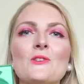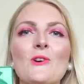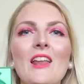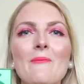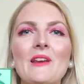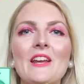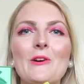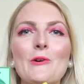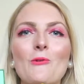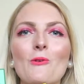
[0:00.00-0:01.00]
So let me
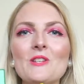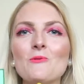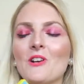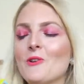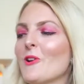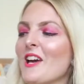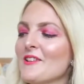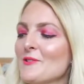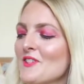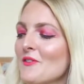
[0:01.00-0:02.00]
know which one you
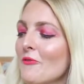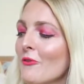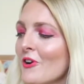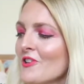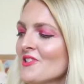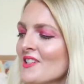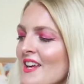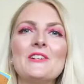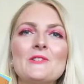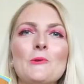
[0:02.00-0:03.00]
like to see first.
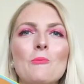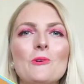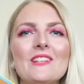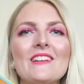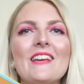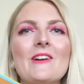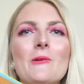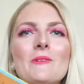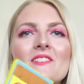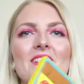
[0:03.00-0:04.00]
So put in the
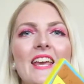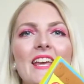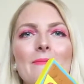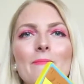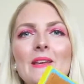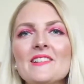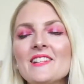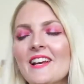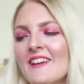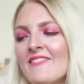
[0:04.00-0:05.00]
comments a
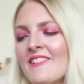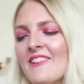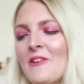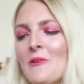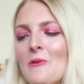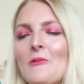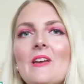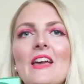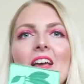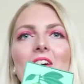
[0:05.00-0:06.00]
pizza,
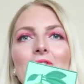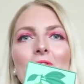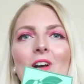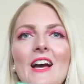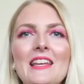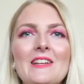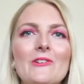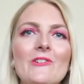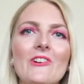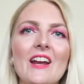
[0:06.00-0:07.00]
a
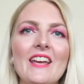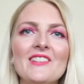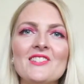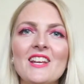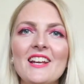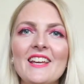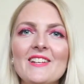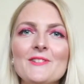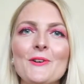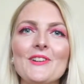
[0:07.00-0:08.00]
avocado or a
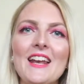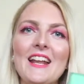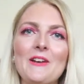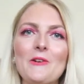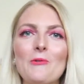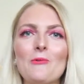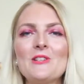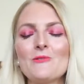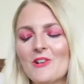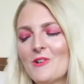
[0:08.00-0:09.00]
chili so then I know
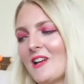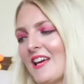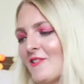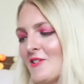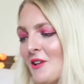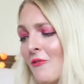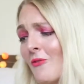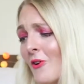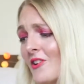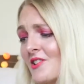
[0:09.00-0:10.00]
which one you like to see
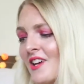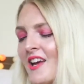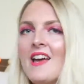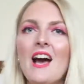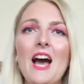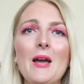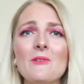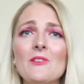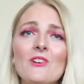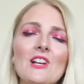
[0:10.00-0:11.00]
first.
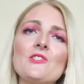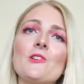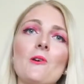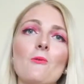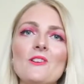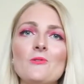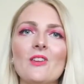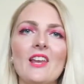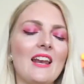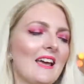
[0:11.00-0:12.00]
I'm not really sure which
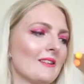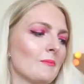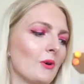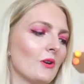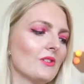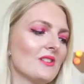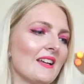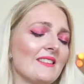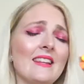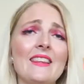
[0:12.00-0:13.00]
one I like the most.
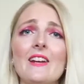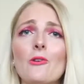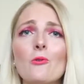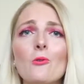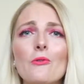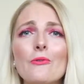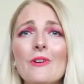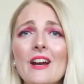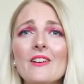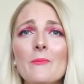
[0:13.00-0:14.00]
I think they are all
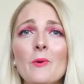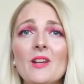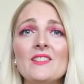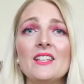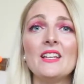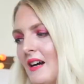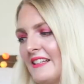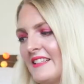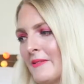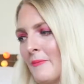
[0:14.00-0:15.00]
very pretty.
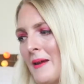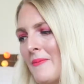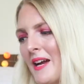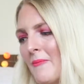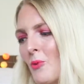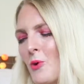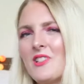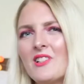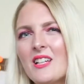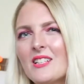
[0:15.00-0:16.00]
I think maybe I'm
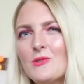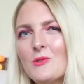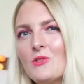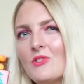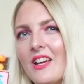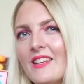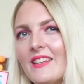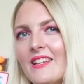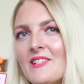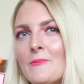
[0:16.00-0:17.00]
most excited to try
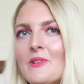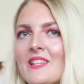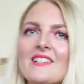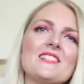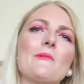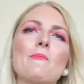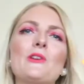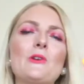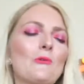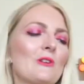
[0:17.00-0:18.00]
this, but yes, let me
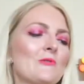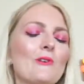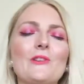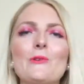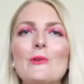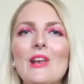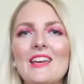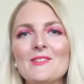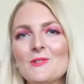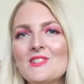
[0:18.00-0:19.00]
know which one you
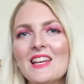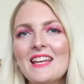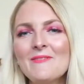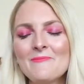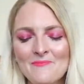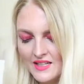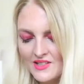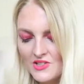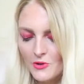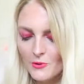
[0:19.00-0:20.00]
like to see.
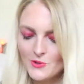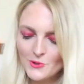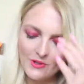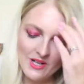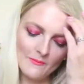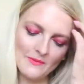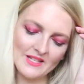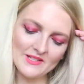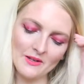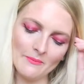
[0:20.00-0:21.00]
Then she also got
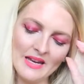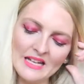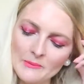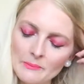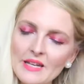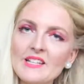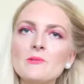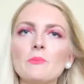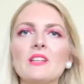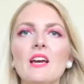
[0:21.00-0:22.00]
me some makeup
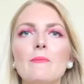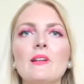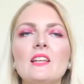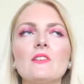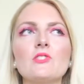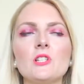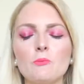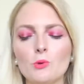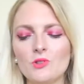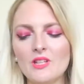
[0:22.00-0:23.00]
bits, but I believe she
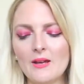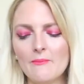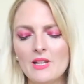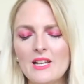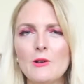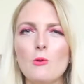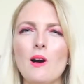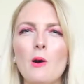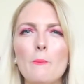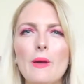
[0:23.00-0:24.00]
bought them a little
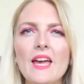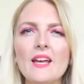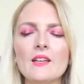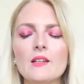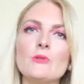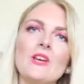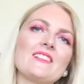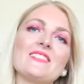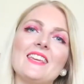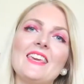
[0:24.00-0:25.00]
while back. So
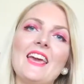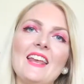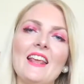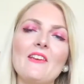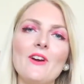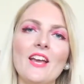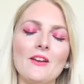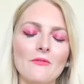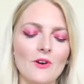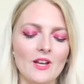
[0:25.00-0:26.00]
yes, again, if I
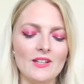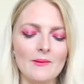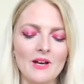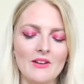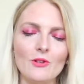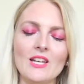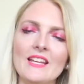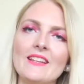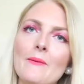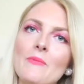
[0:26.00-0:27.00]
can find them, I will
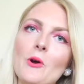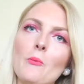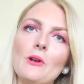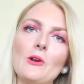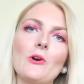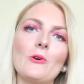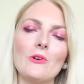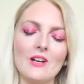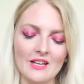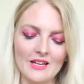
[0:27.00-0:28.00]
link them down
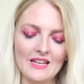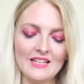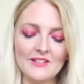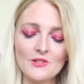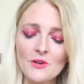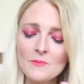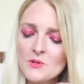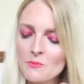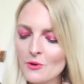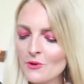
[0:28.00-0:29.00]
below uh, in the
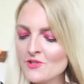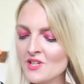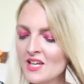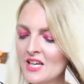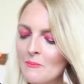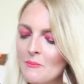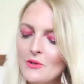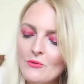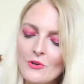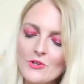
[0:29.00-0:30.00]
description box.
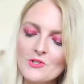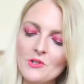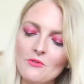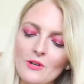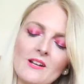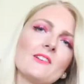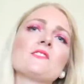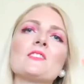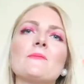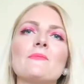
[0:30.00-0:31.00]
But first off, we
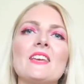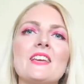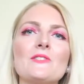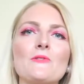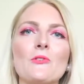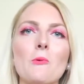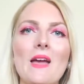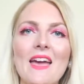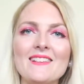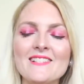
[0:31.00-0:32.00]
got some things
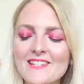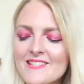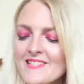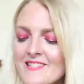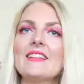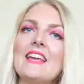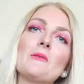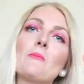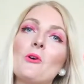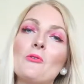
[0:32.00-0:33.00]
from Essence.
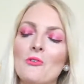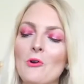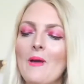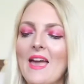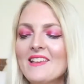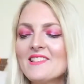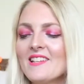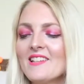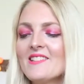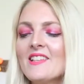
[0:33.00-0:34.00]
They're both from
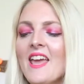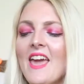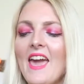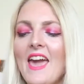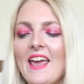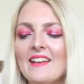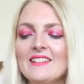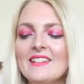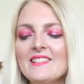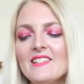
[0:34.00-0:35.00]
Essence.
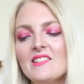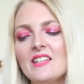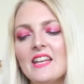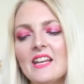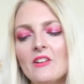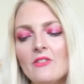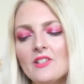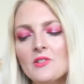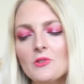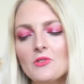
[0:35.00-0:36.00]
And this is the
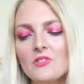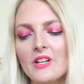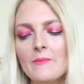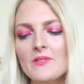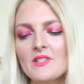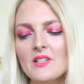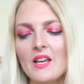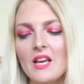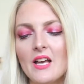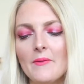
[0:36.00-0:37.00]
Crystal Dreams
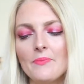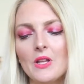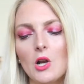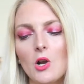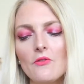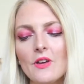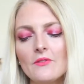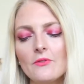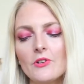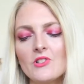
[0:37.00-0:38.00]
um, Love
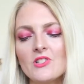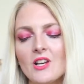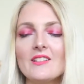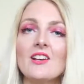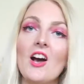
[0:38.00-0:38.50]
at First Sight